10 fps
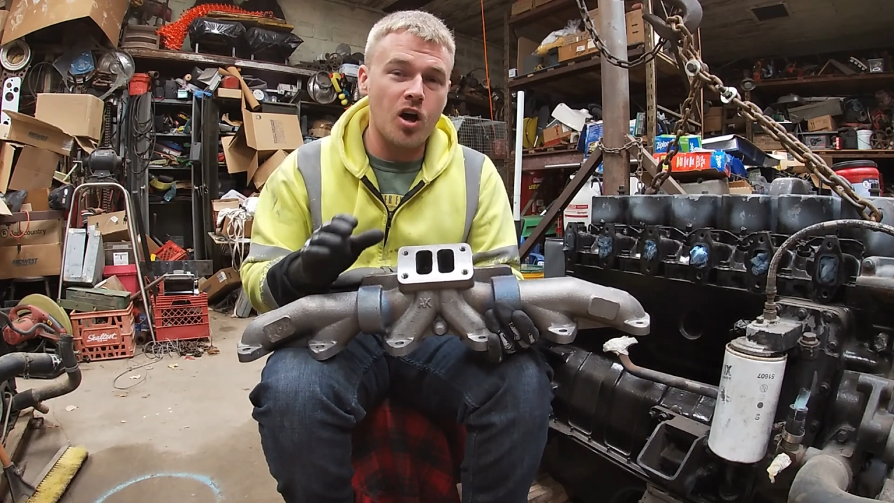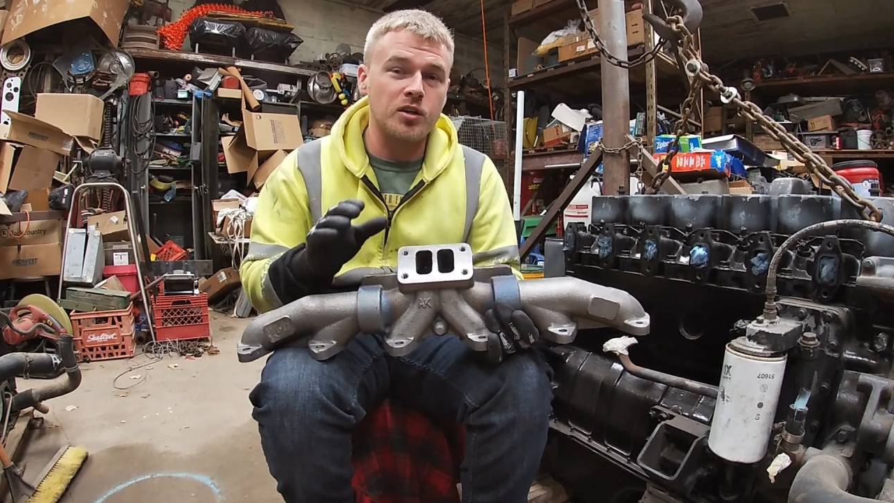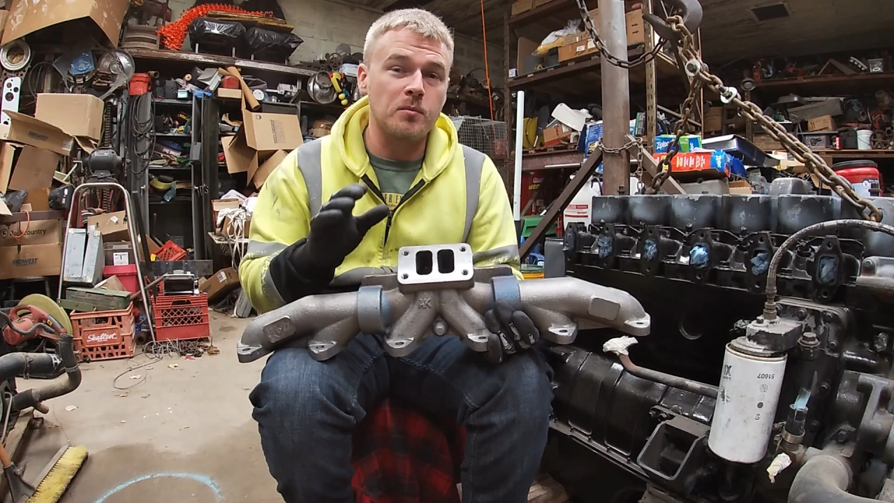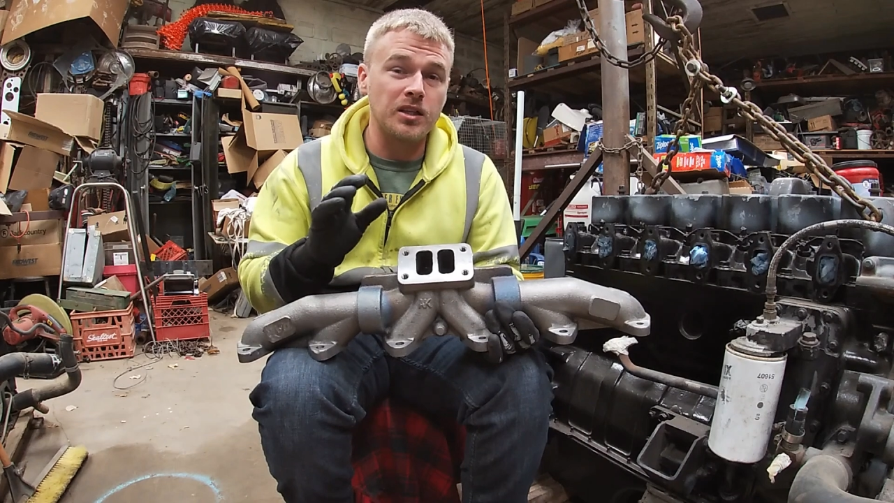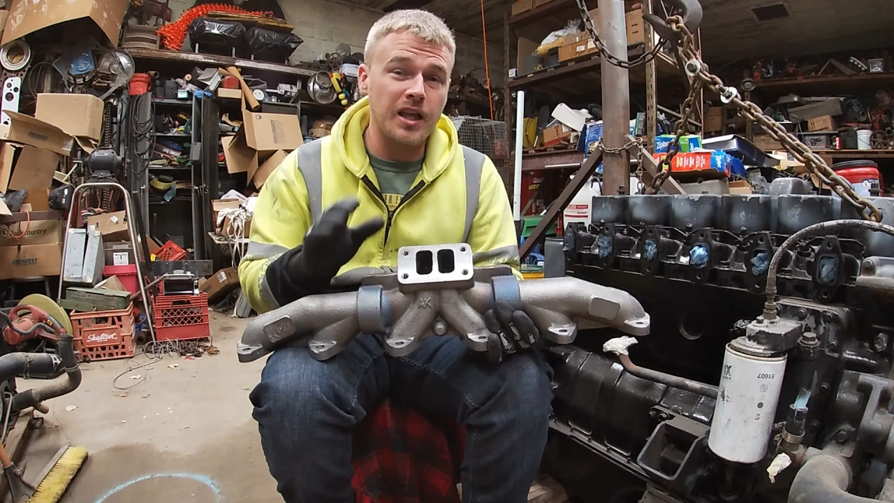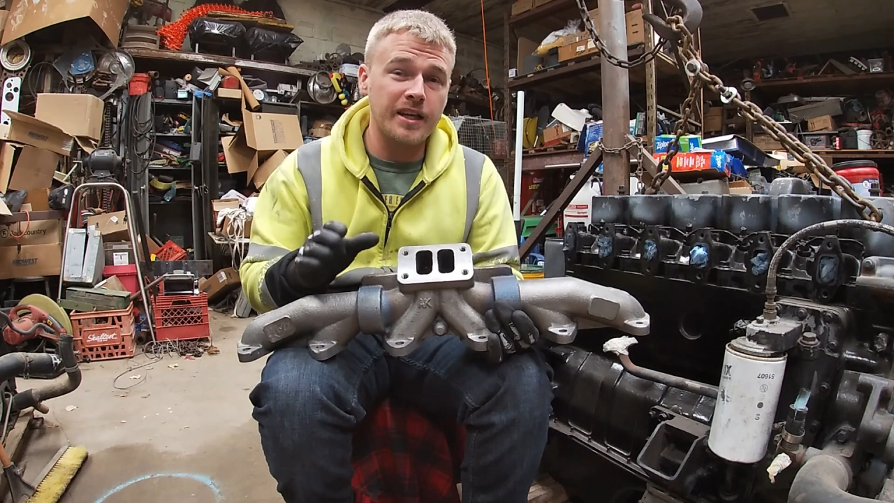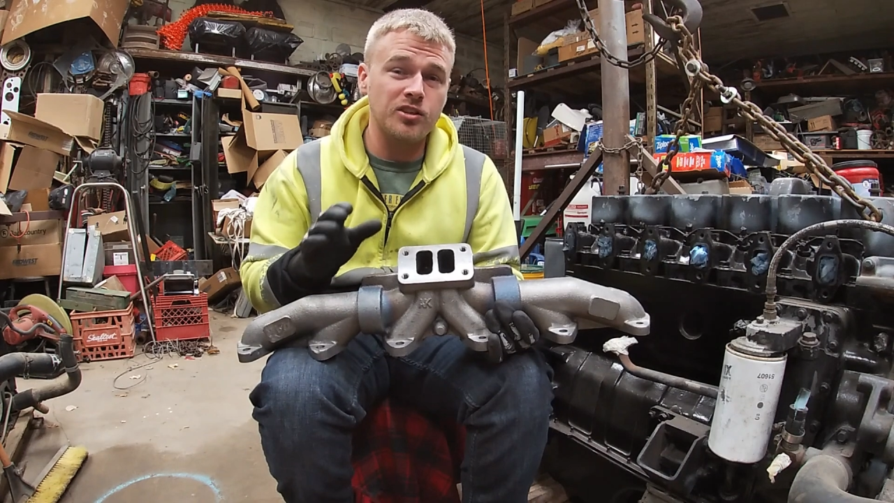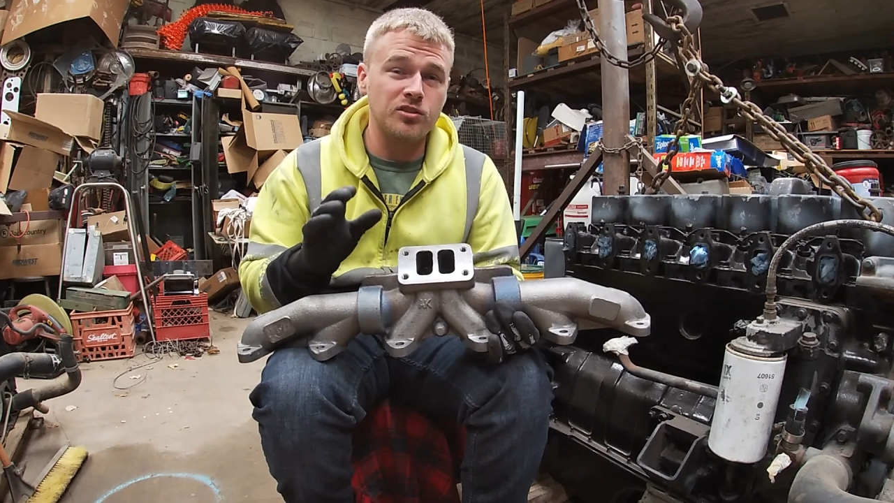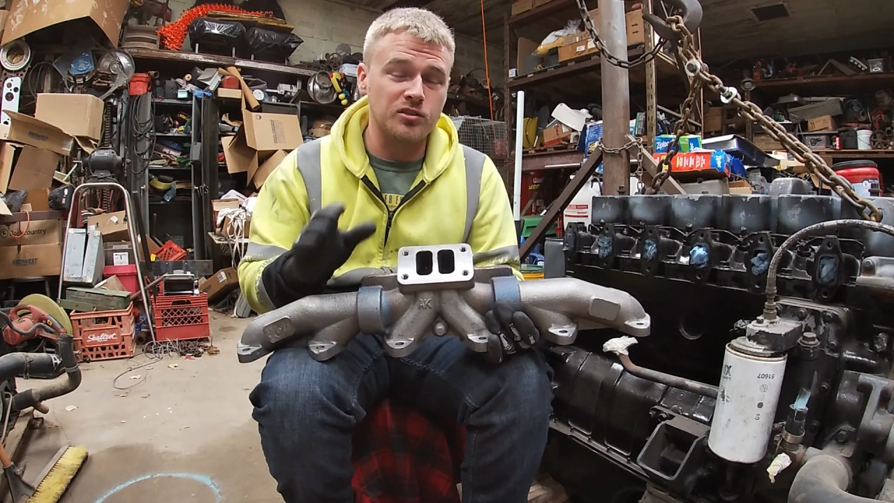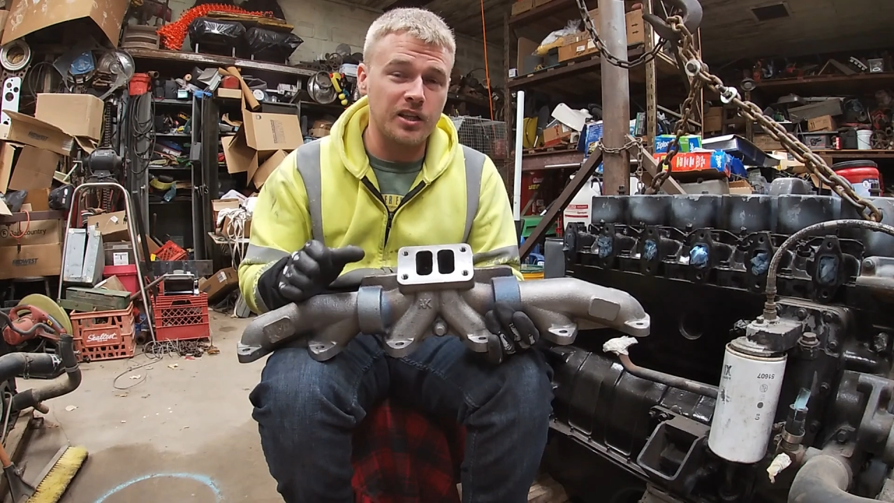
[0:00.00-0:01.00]
on a
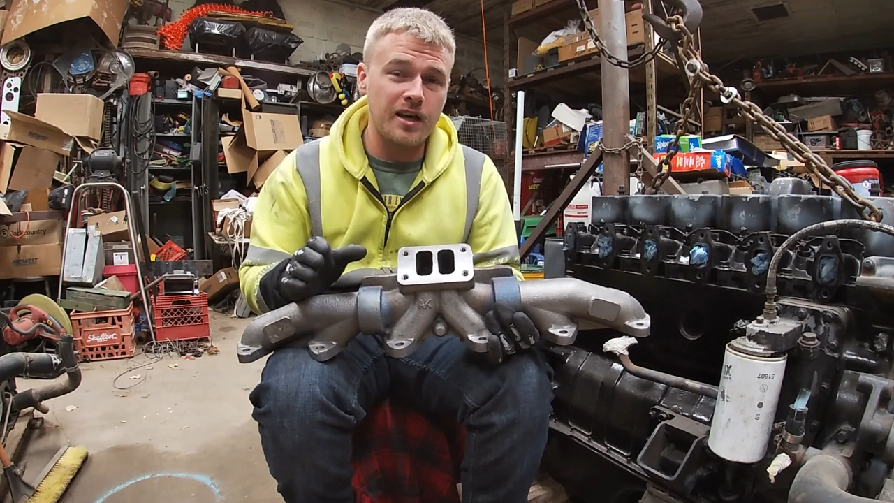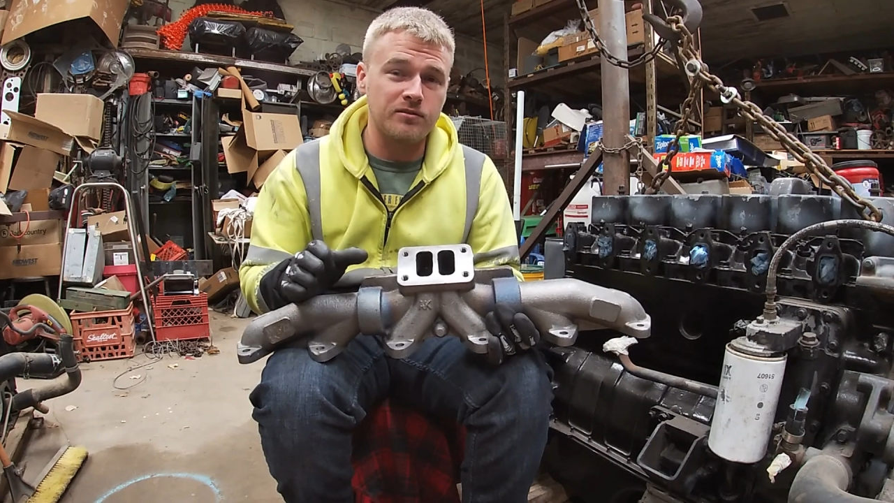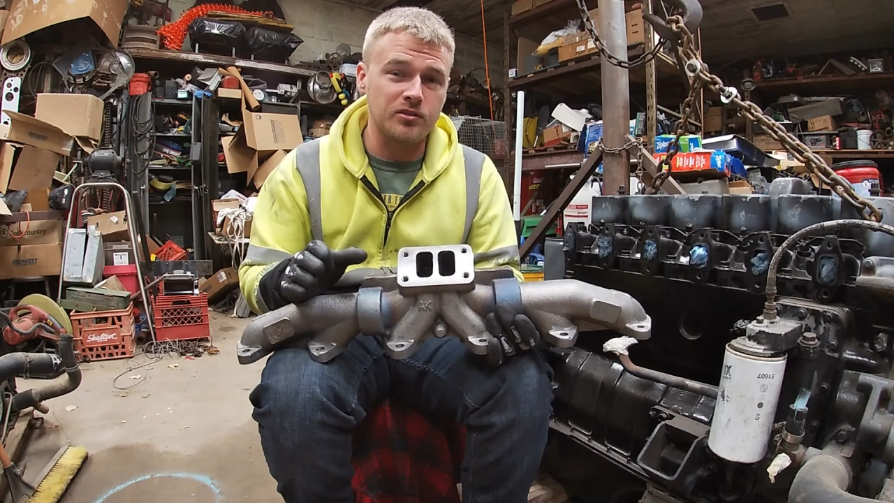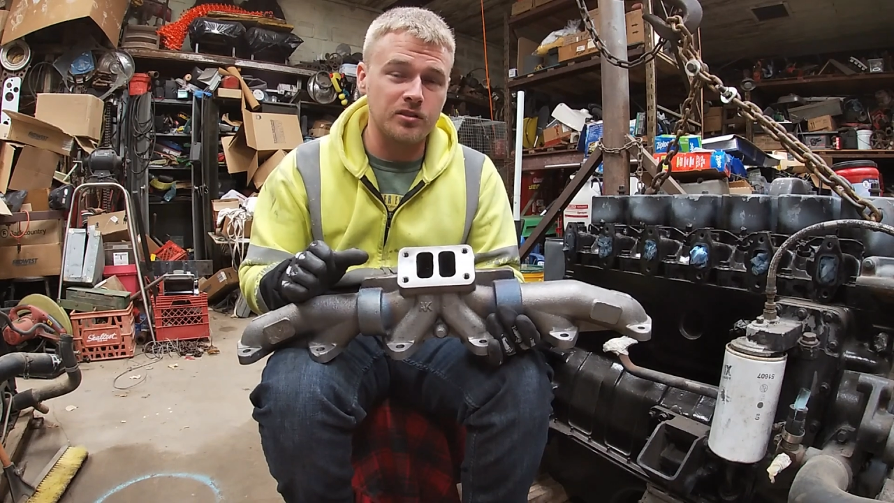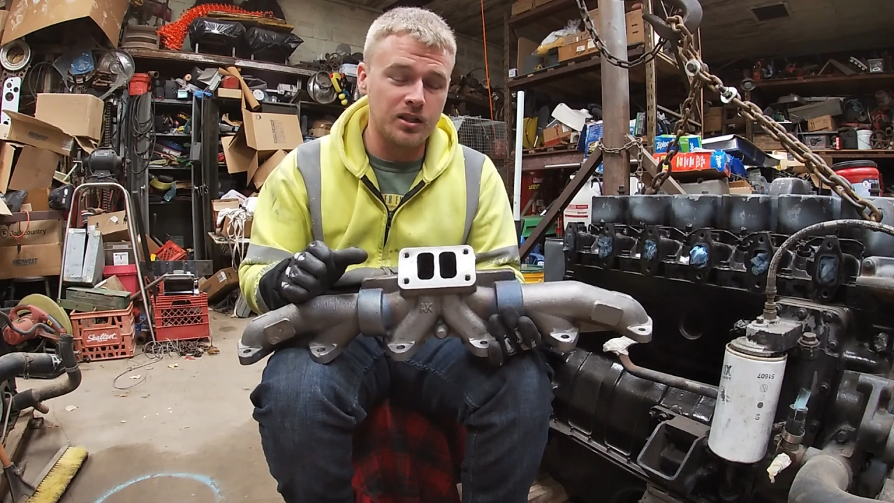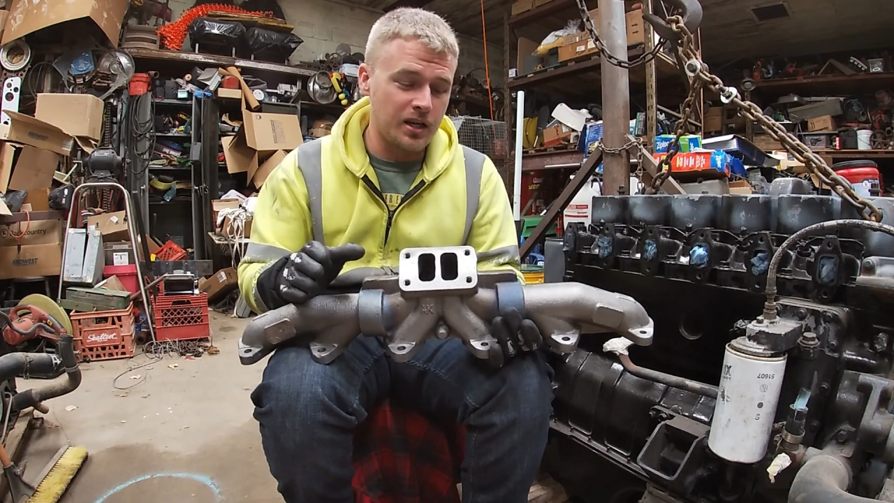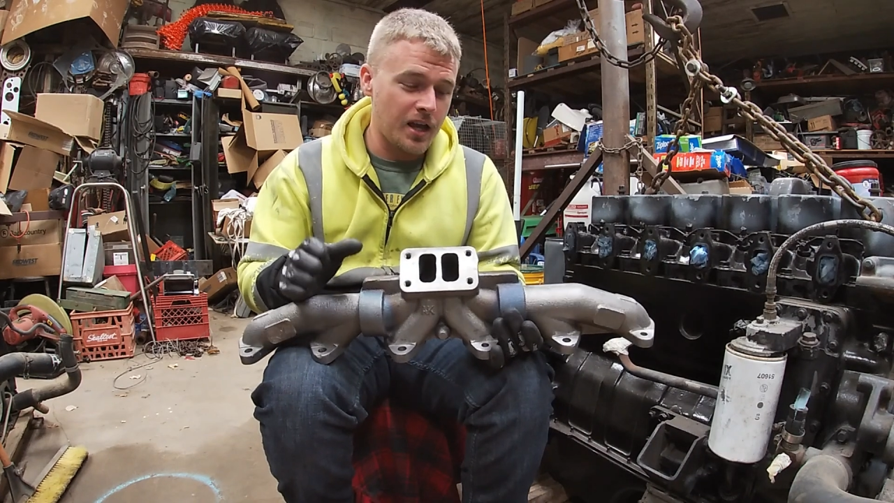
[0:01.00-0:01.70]
molecular level.